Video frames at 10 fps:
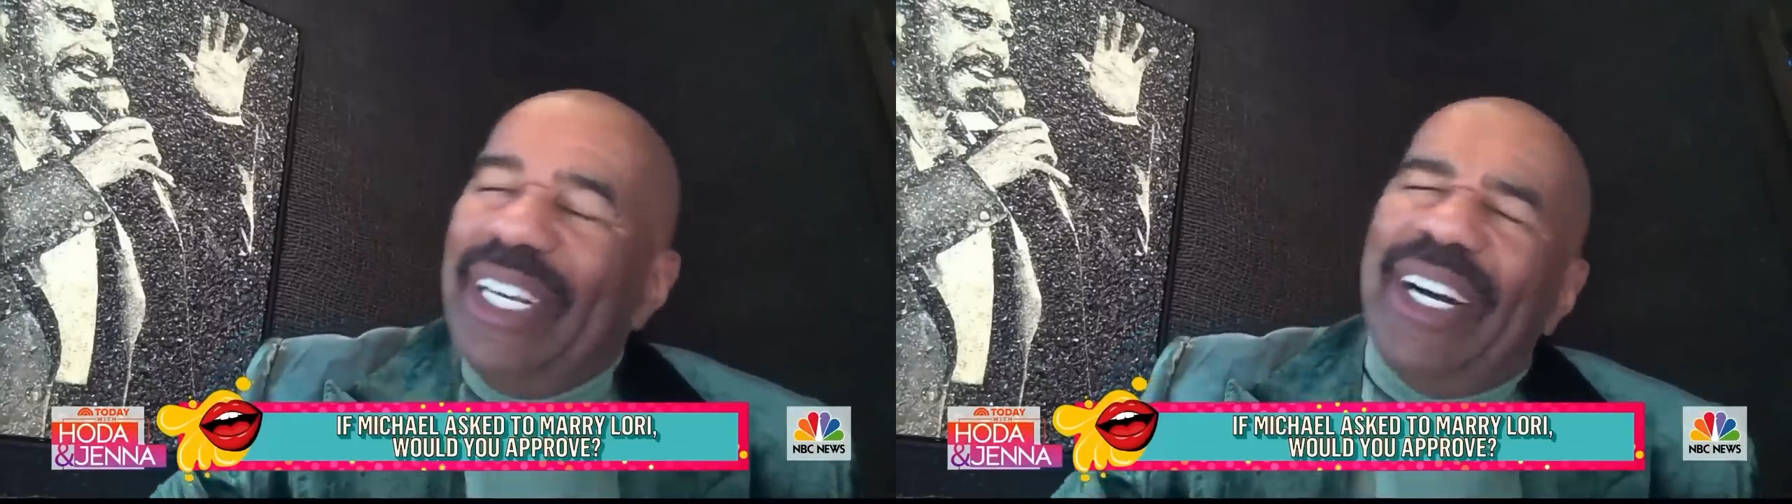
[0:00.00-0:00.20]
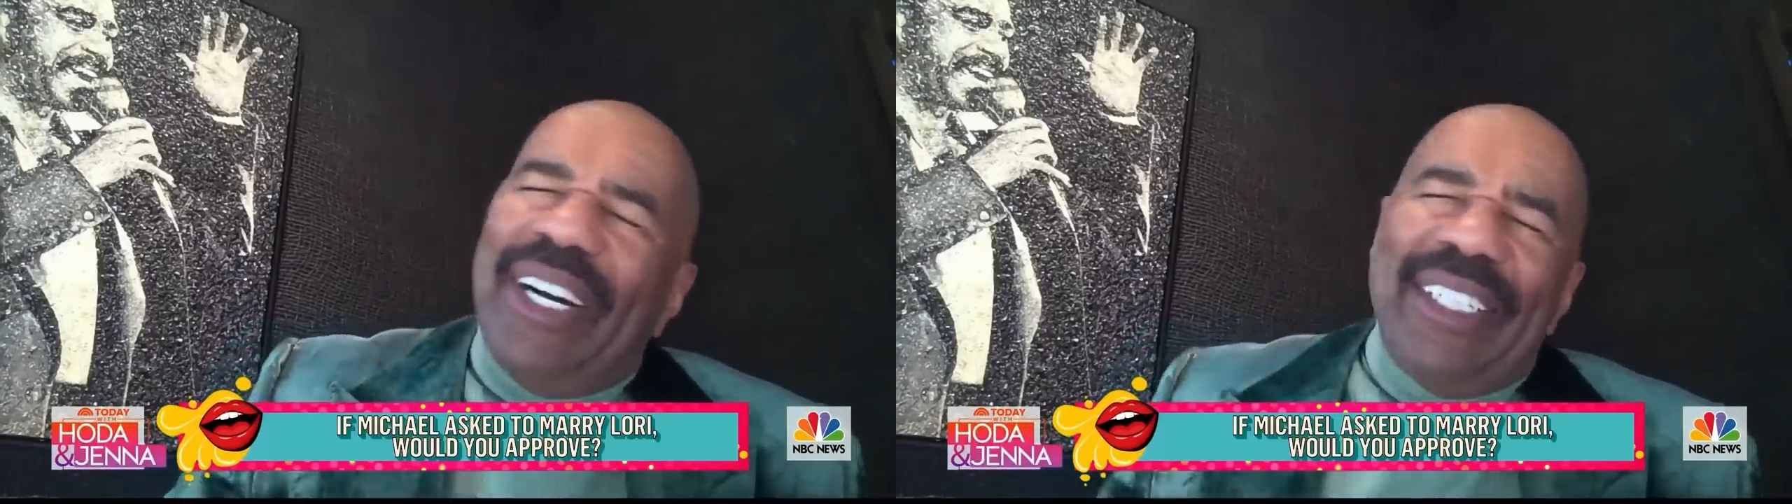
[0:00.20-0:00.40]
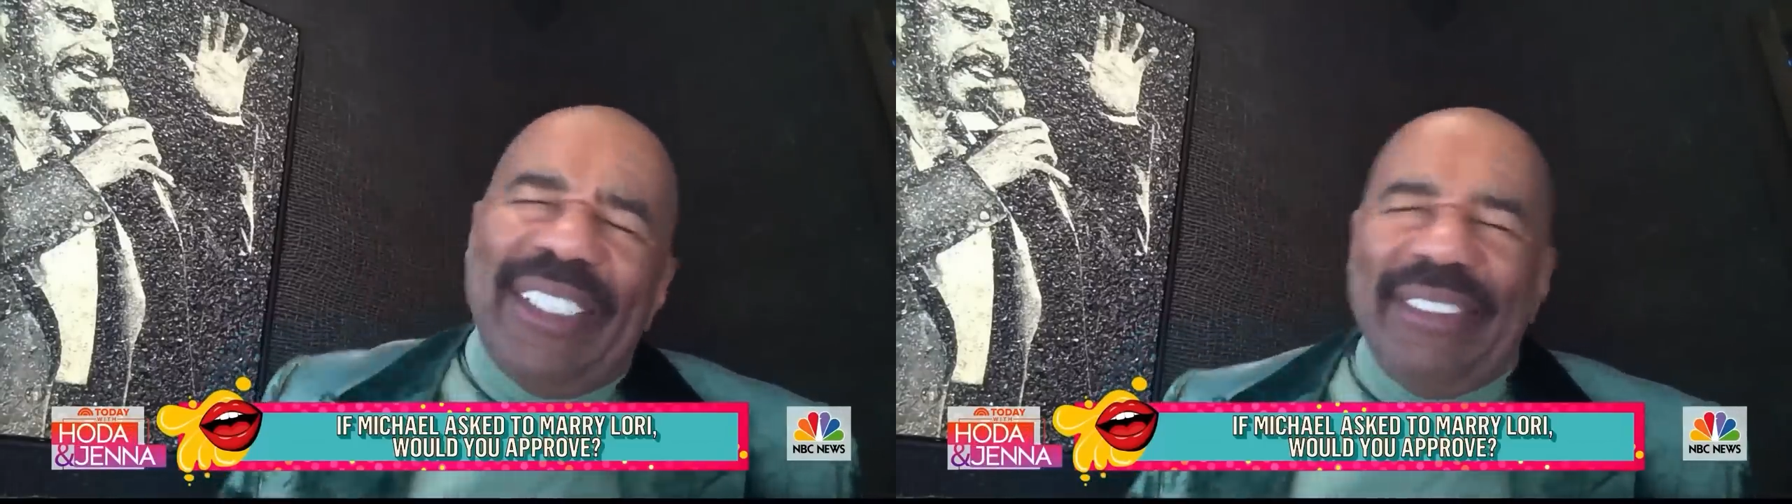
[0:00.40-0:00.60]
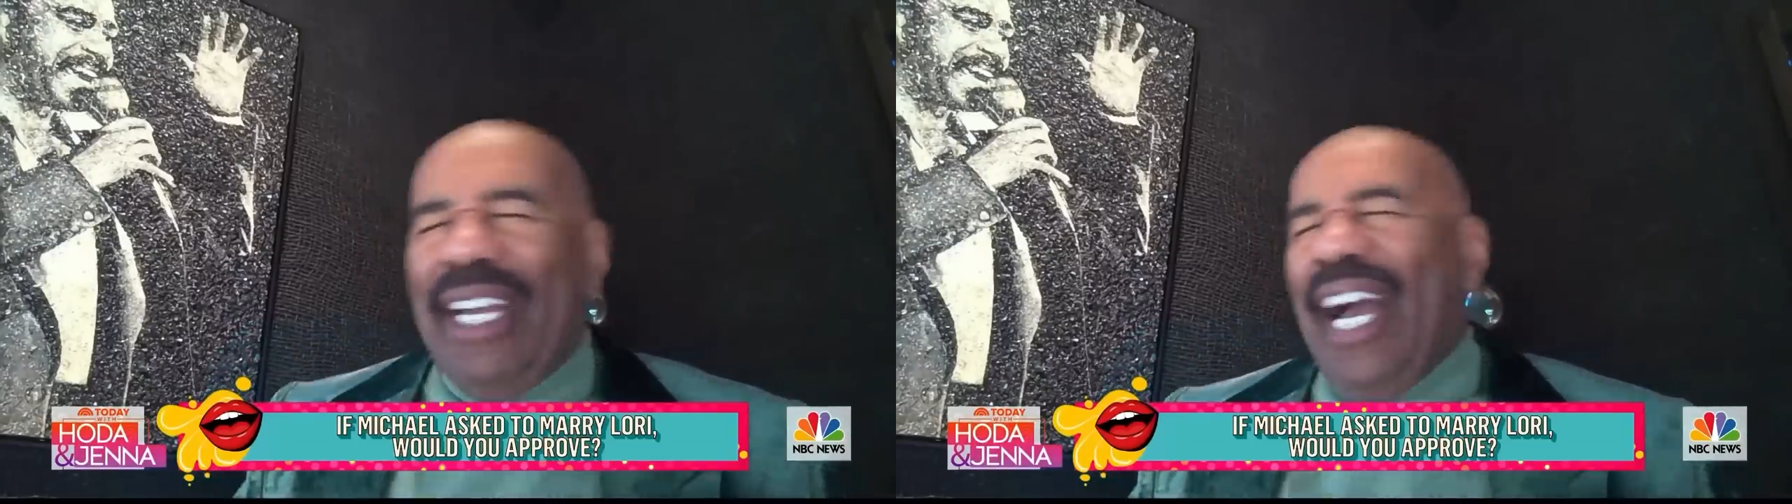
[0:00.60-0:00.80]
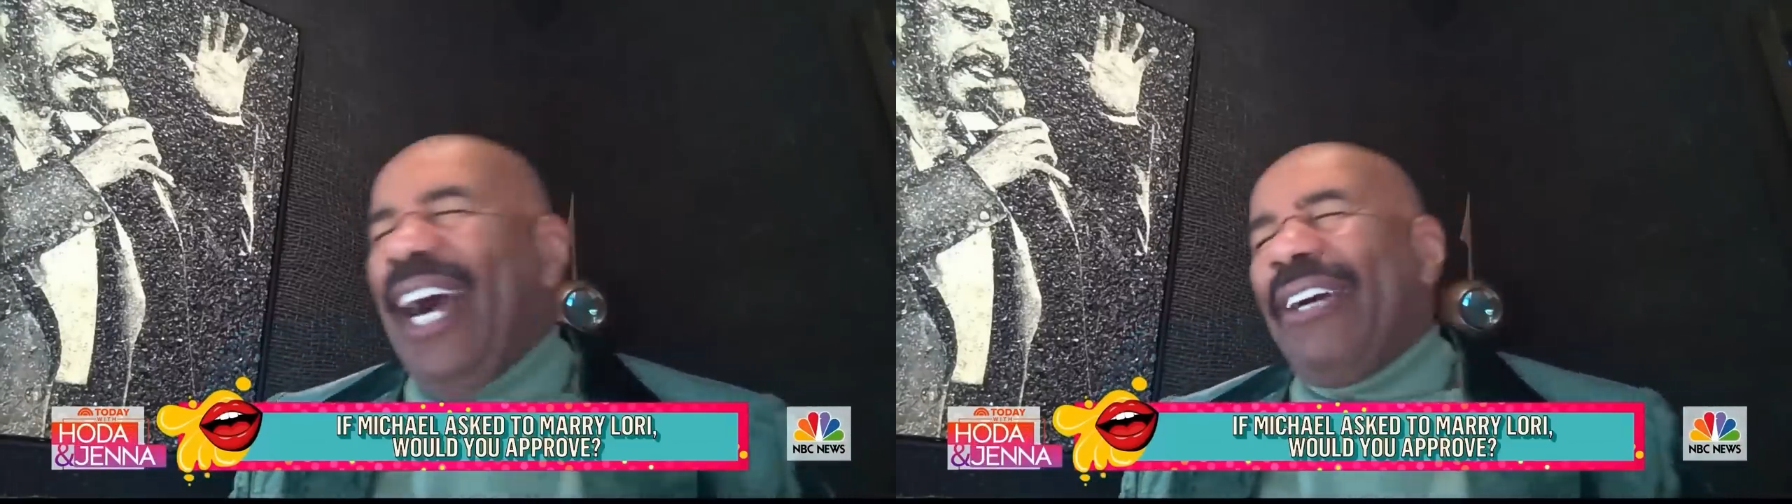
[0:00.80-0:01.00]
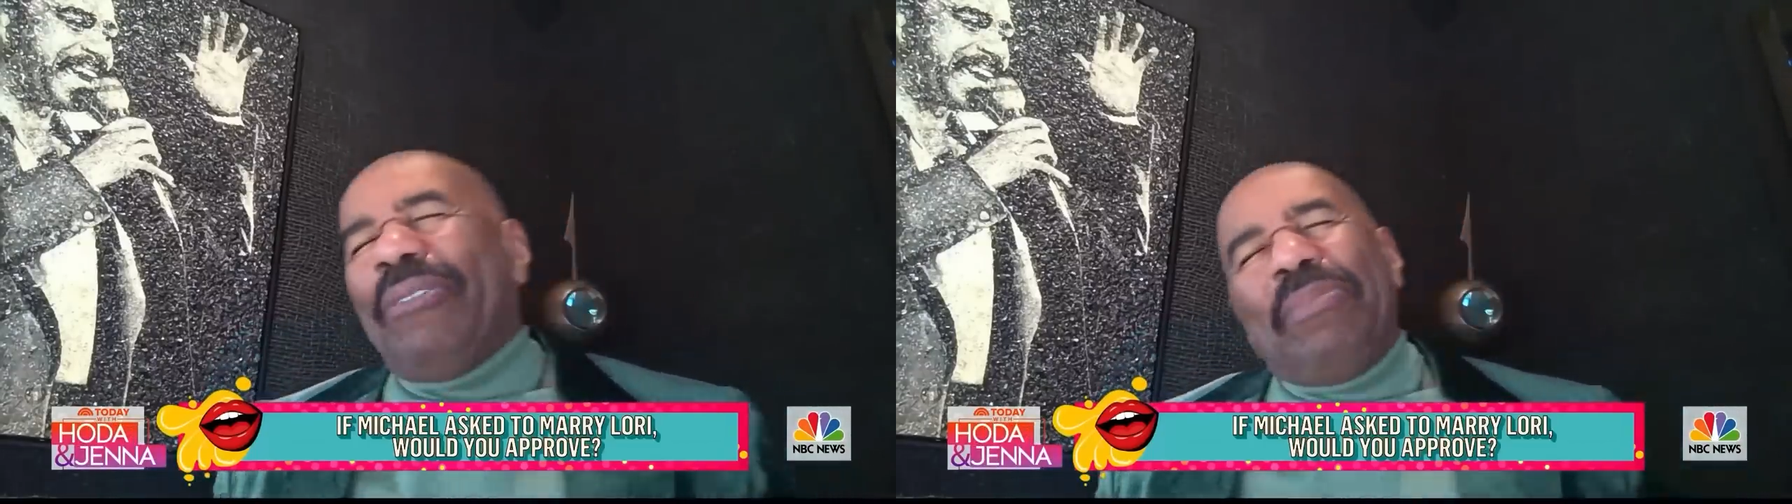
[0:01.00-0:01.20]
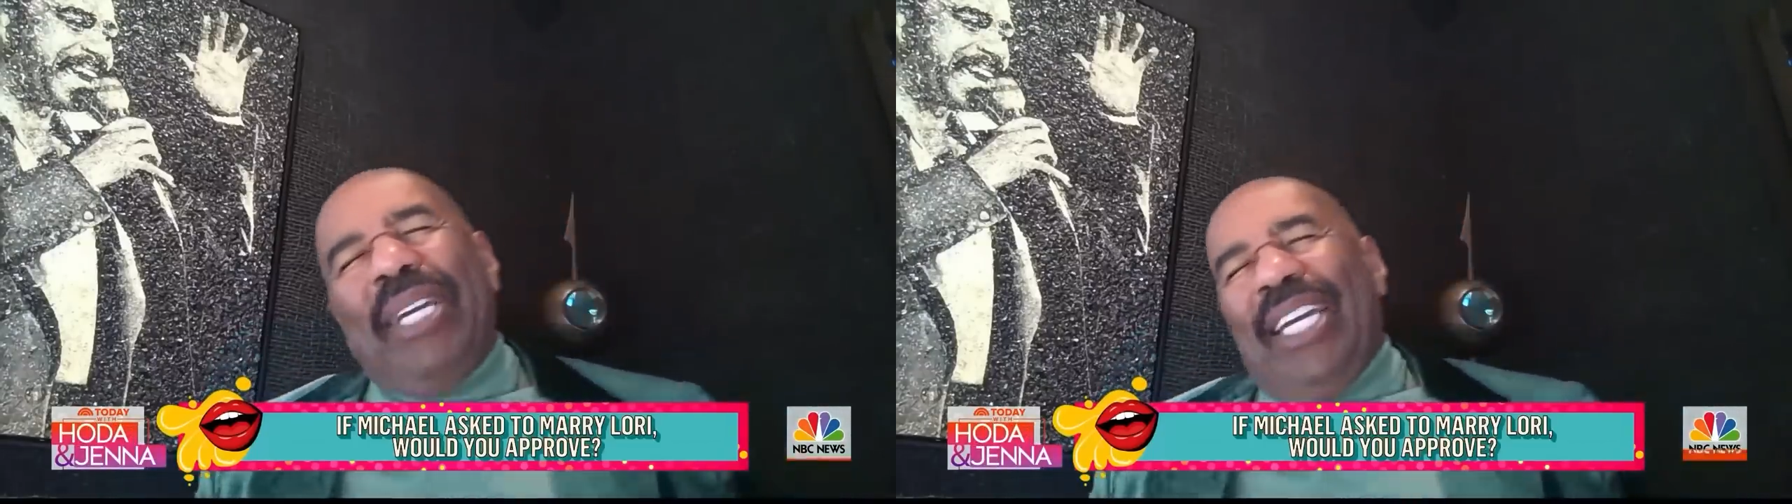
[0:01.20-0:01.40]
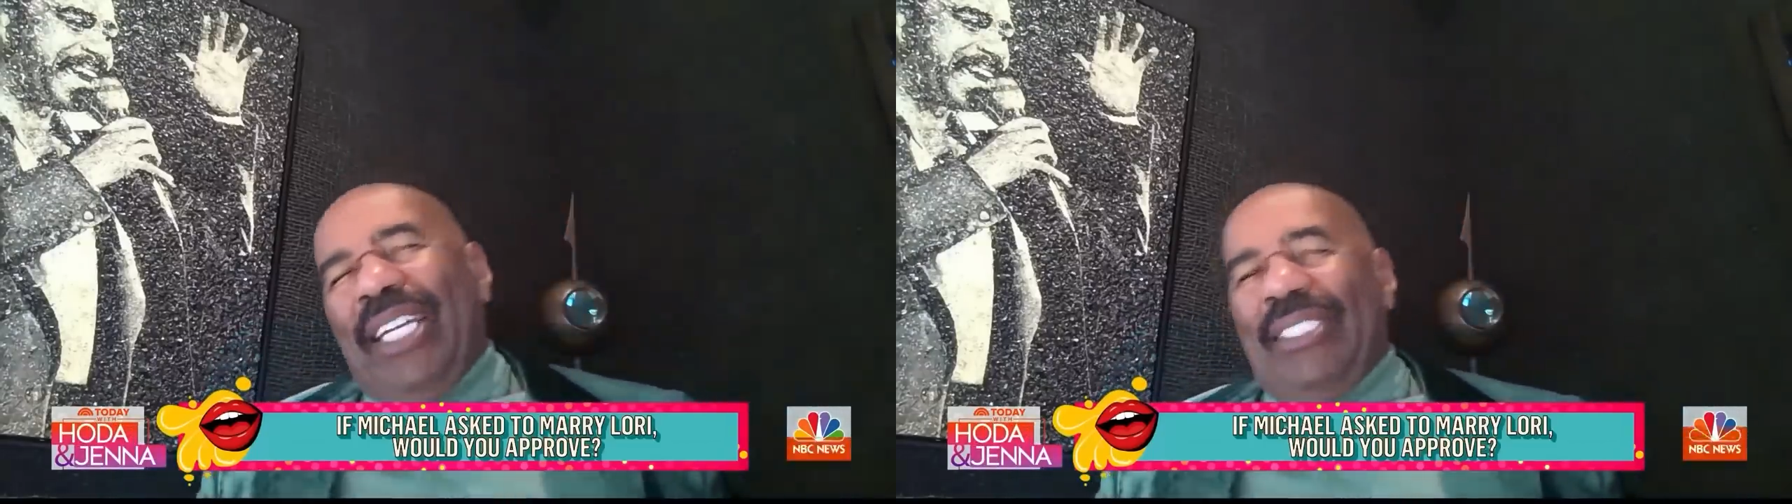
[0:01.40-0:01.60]
no, I
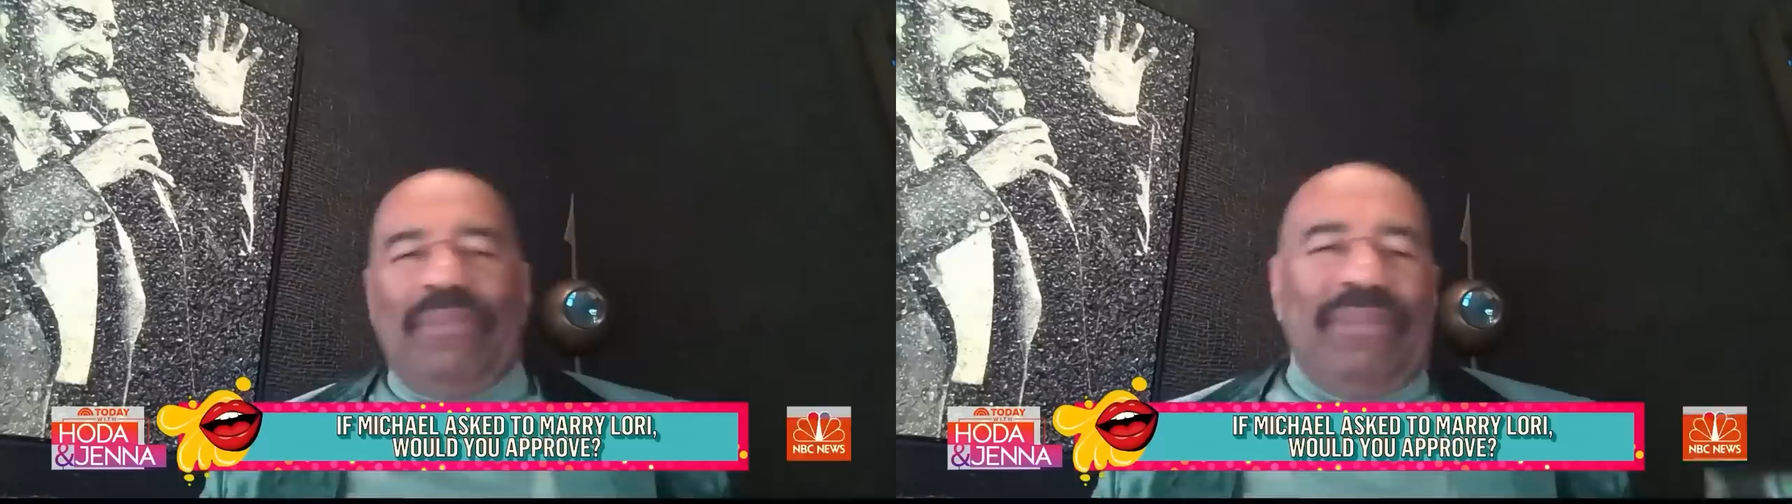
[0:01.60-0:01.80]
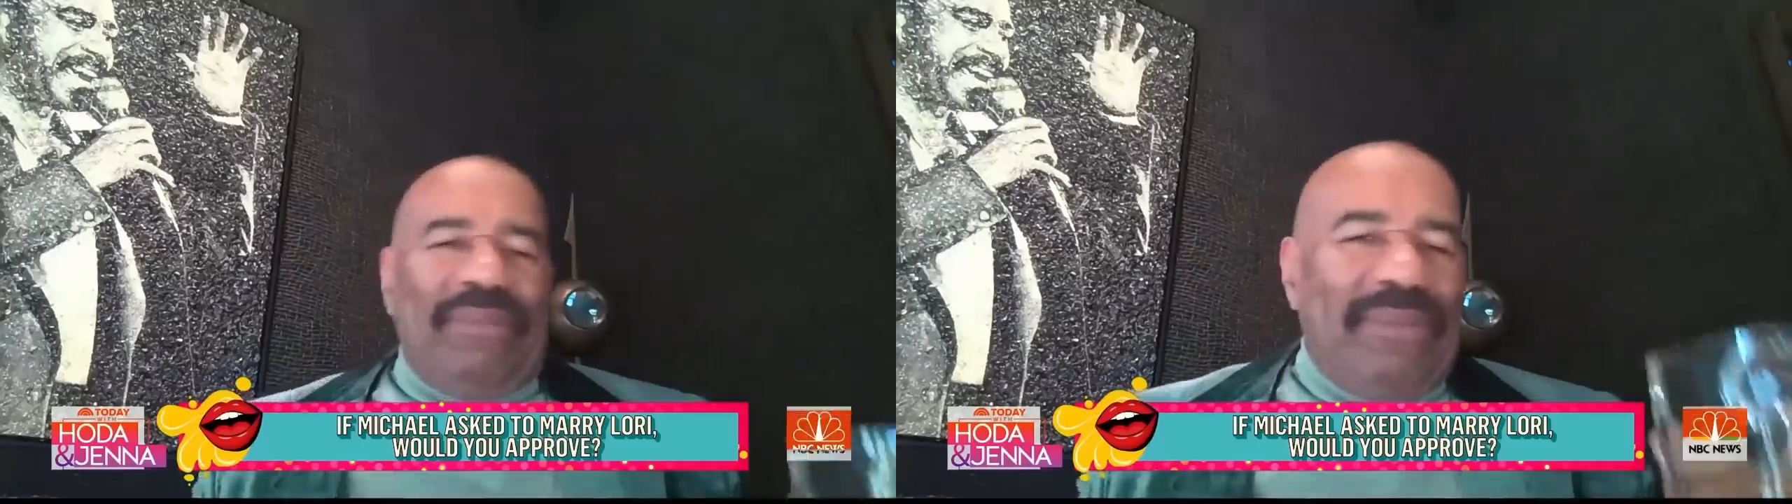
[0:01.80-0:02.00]
oh, man.